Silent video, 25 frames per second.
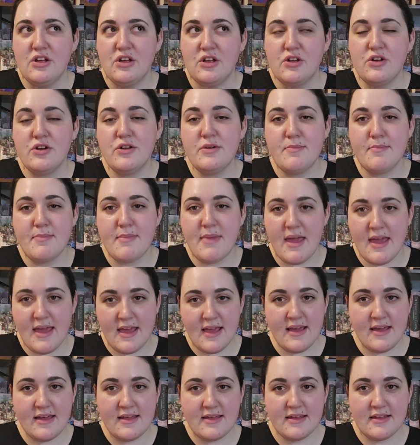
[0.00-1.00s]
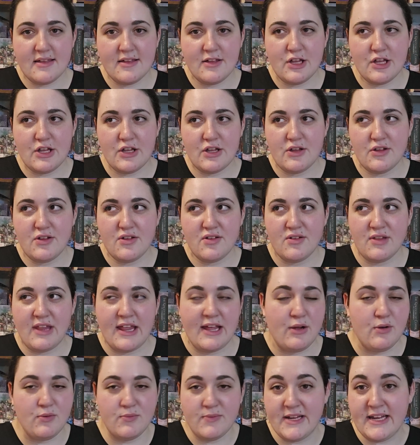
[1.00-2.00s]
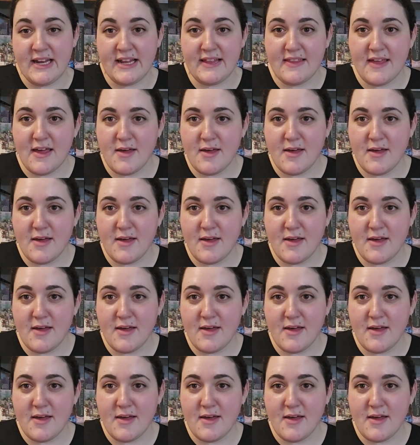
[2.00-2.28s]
could make like reading